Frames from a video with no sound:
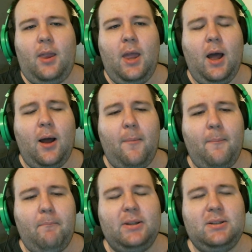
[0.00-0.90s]

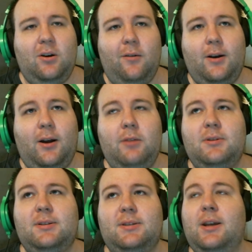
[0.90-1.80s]
But overall, it
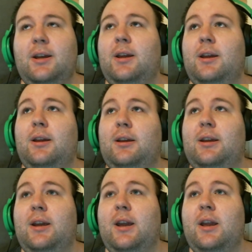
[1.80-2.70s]
was
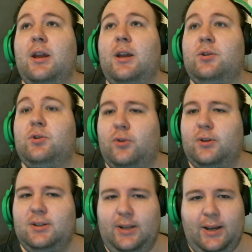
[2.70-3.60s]

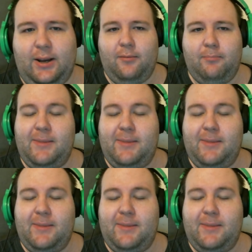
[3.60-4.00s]
interesting.